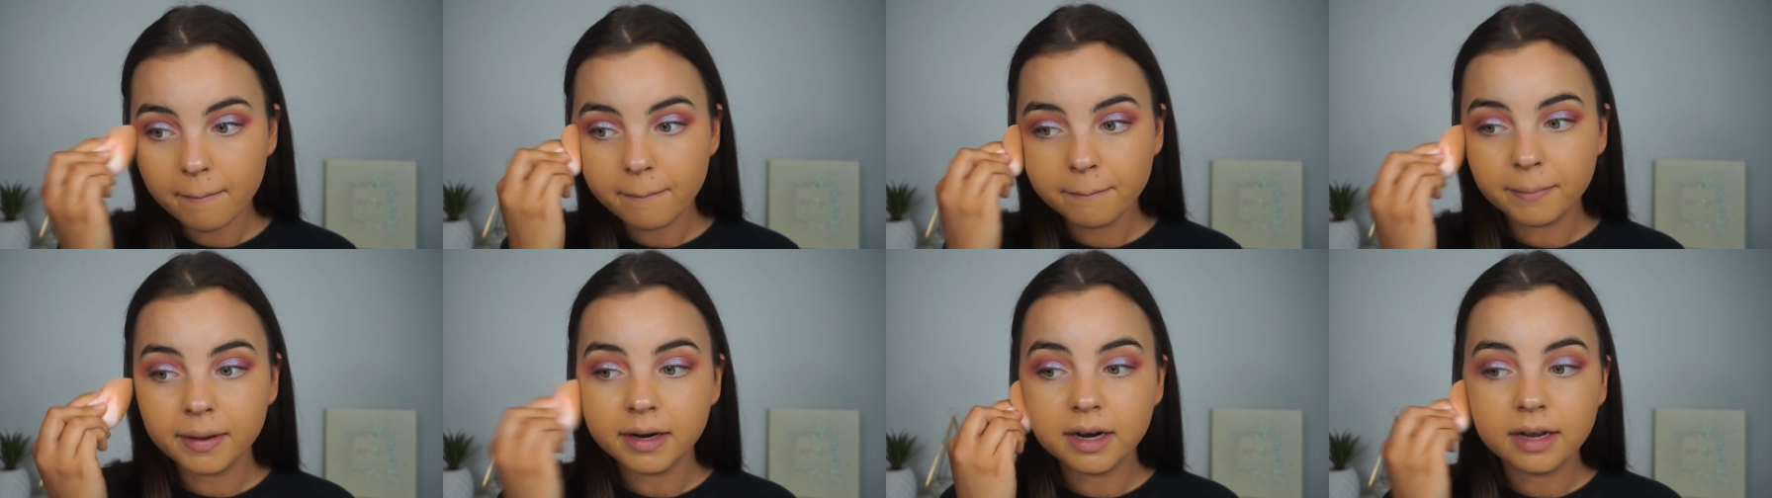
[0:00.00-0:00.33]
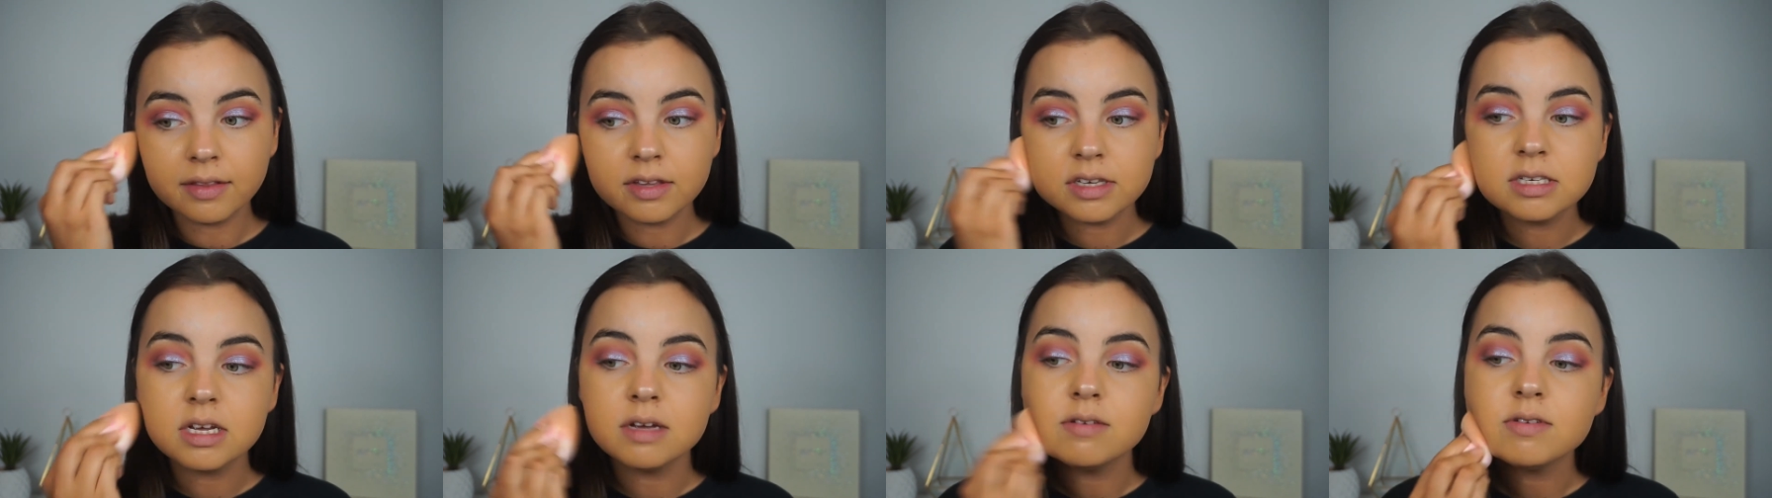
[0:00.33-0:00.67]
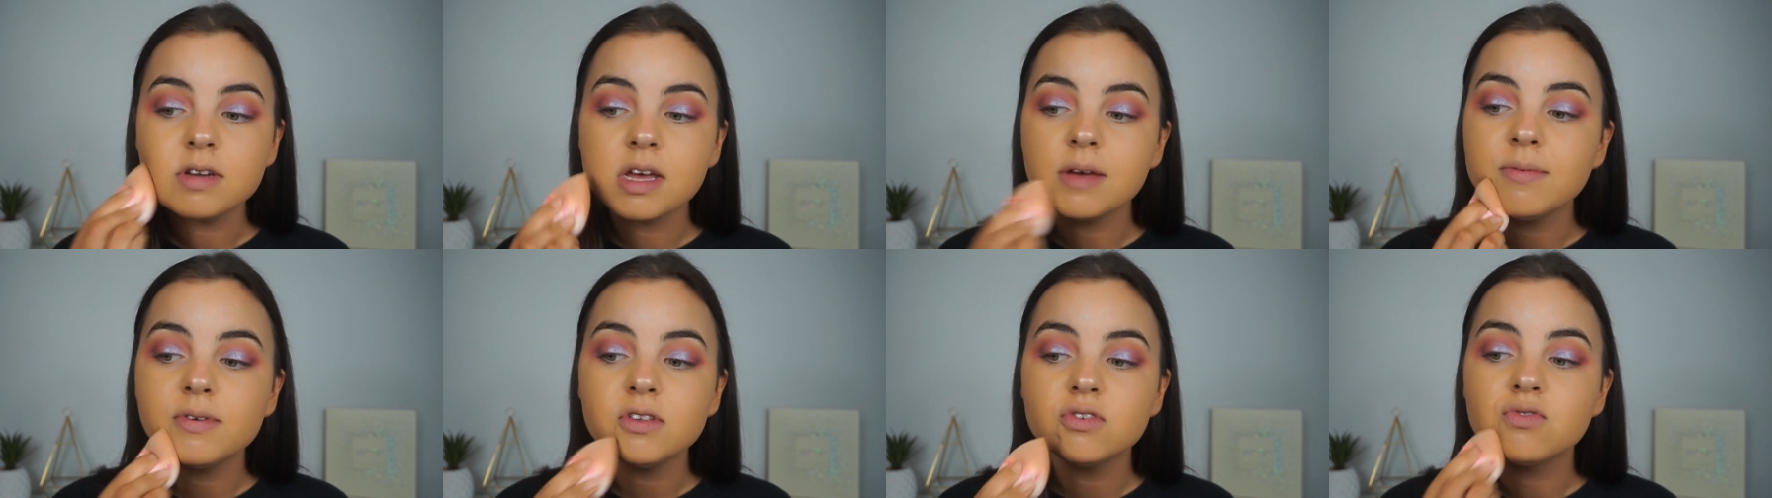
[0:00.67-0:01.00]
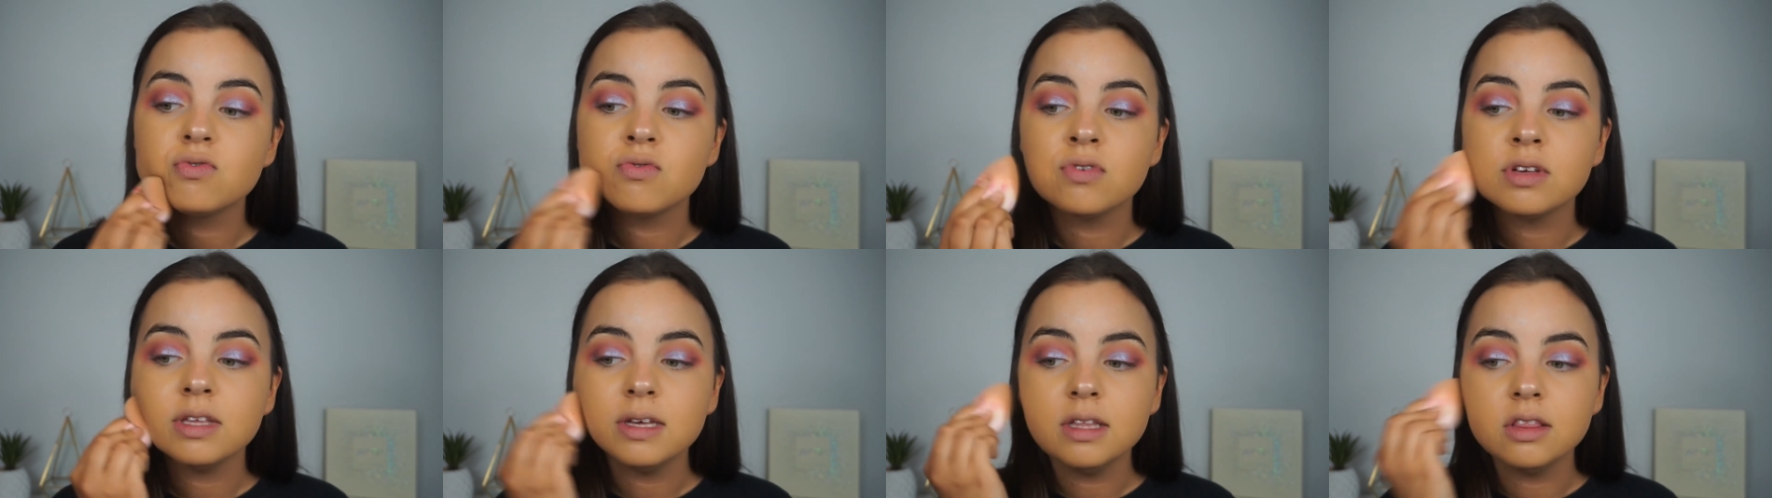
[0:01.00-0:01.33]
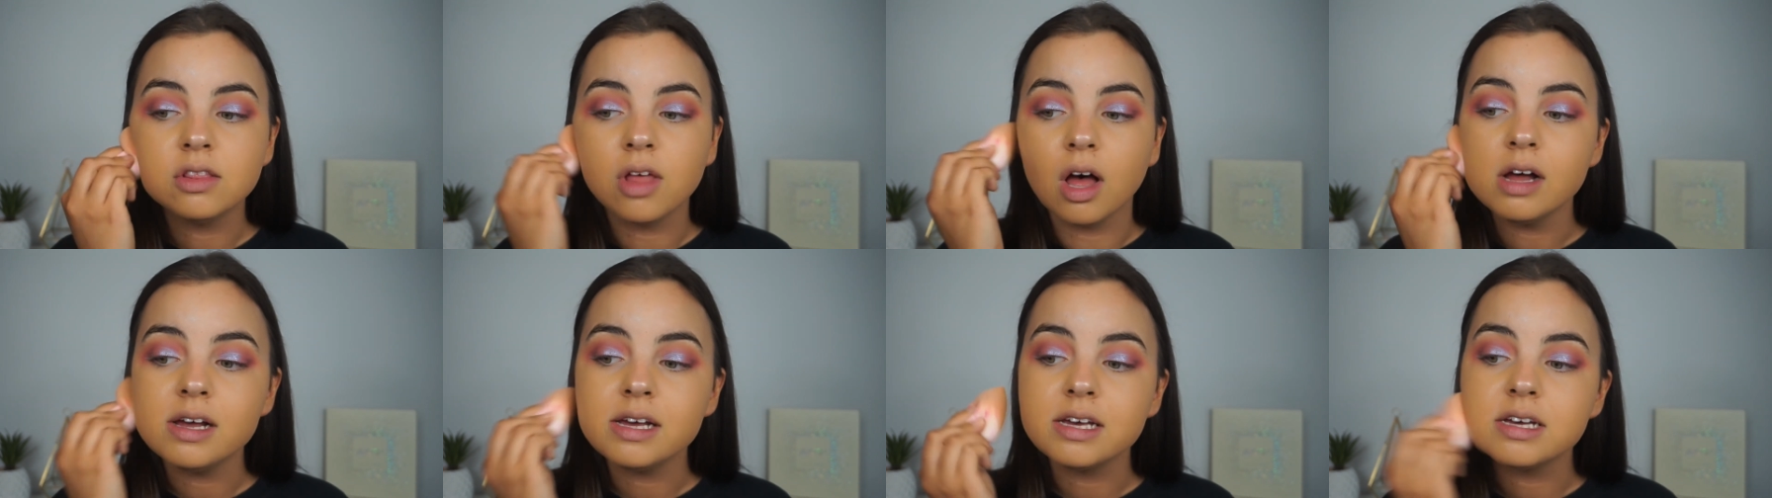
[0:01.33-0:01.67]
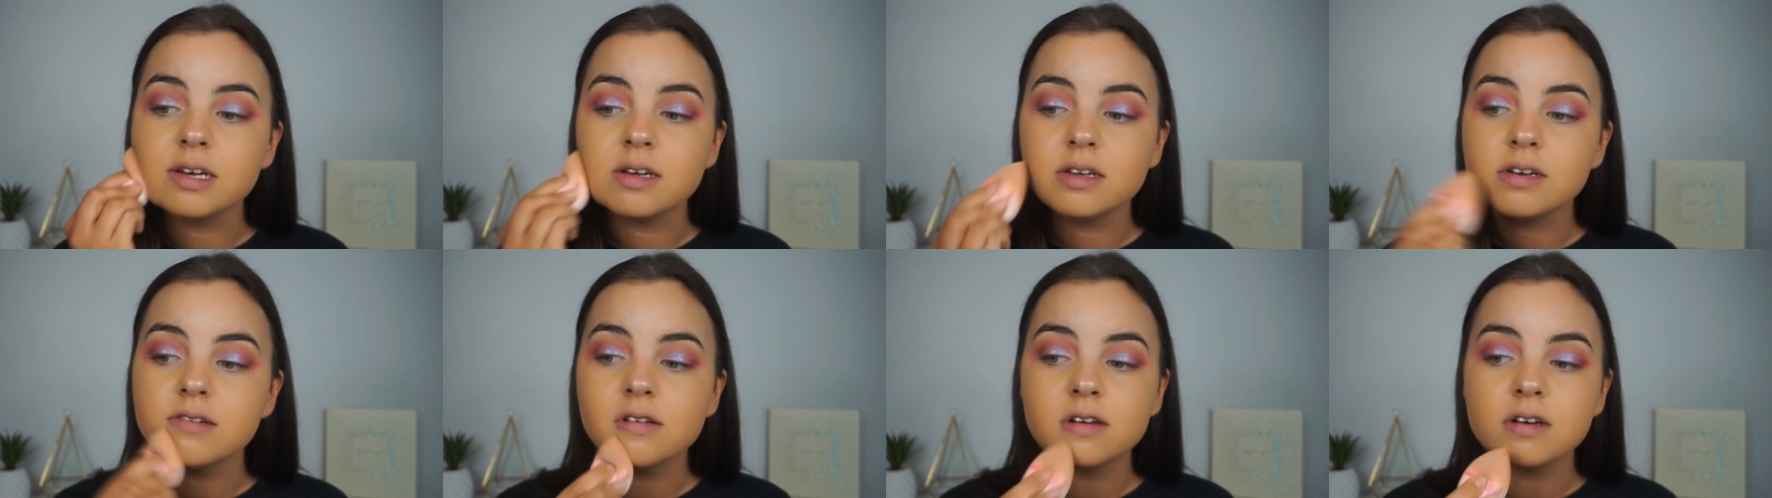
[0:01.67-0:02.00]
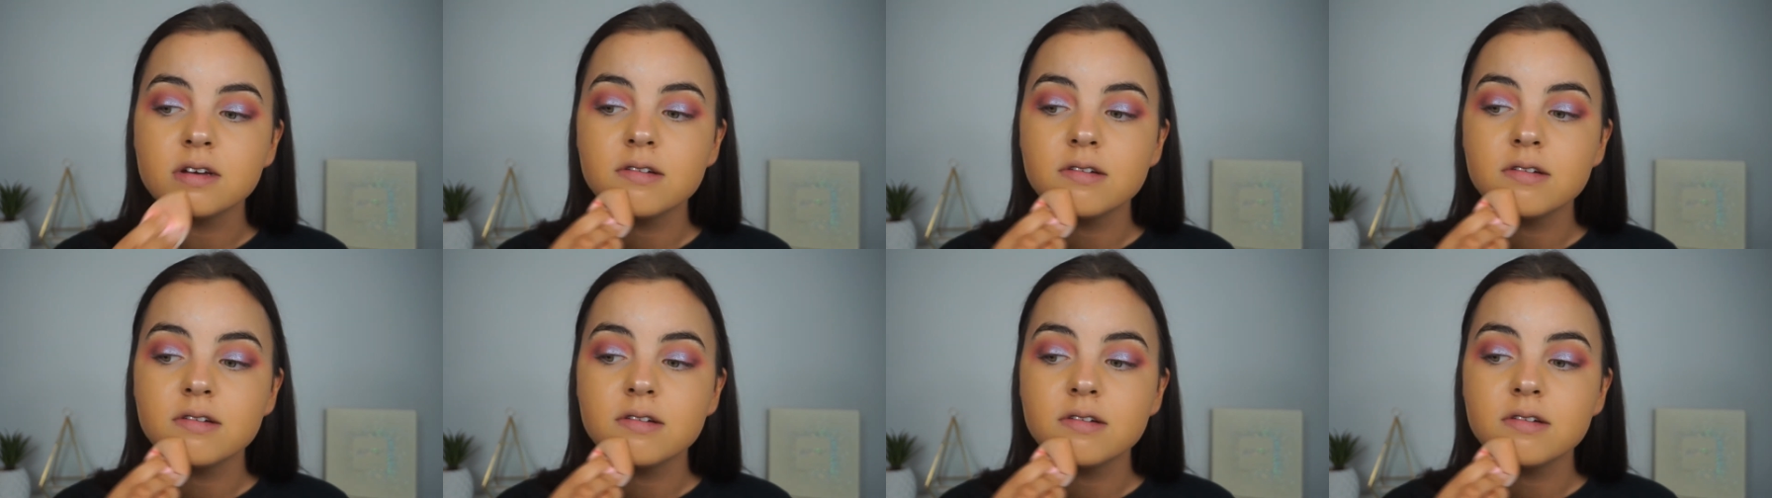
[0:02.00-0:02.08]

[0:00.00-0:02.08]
but at the same time it's really light.